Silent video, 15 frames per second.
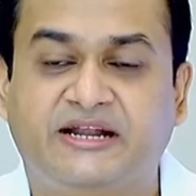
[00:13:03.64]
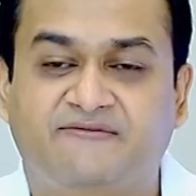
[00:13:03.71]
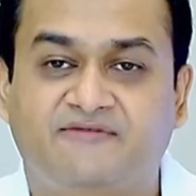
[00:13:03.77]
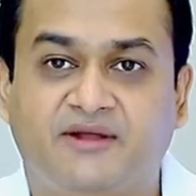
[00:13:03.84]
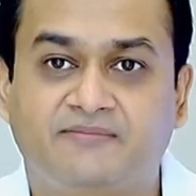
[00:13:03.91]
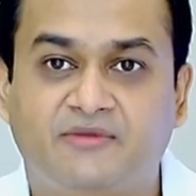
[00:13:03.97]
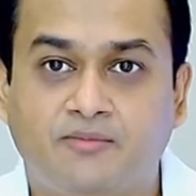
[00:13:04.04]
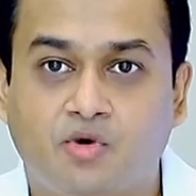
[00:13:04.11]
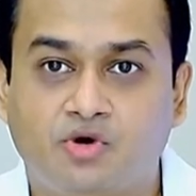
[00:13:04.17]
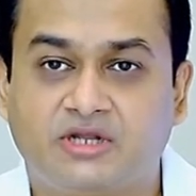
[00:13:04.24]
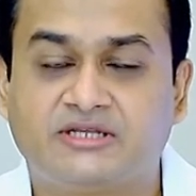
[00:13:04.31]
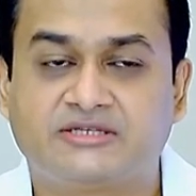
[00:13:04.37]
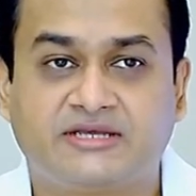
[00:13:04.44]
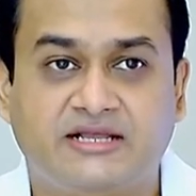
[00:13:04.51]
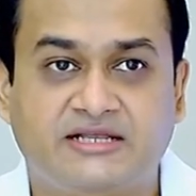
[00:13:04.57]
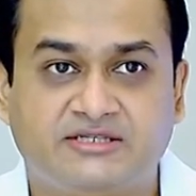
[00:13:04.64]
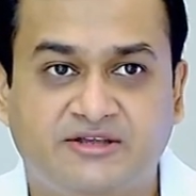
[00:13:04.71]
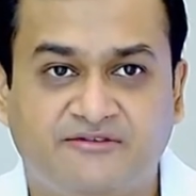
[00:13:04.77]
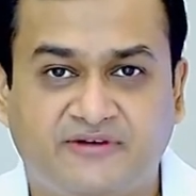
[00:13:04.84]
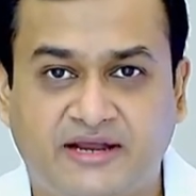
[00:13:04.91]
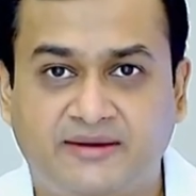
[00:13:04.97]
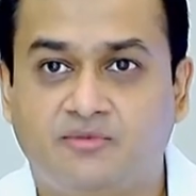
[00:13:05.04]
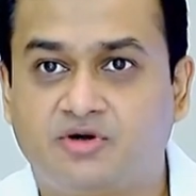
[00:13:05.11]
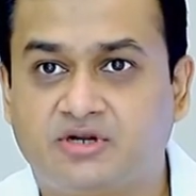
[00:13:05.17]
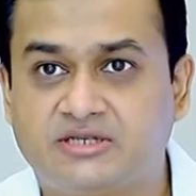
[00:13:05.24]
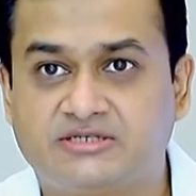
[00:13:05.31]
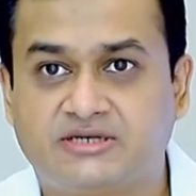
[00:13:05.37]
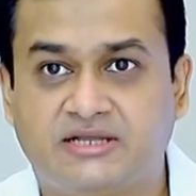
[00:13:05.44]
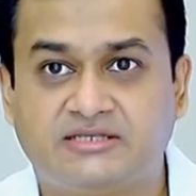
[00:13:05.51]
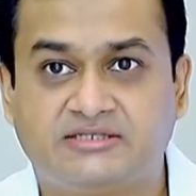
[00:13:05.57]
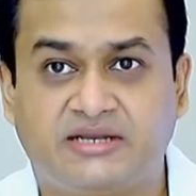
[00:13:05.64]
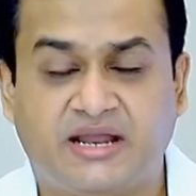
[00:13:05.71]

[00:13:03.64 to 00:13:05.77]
develop the motor skills, the fine motor skills,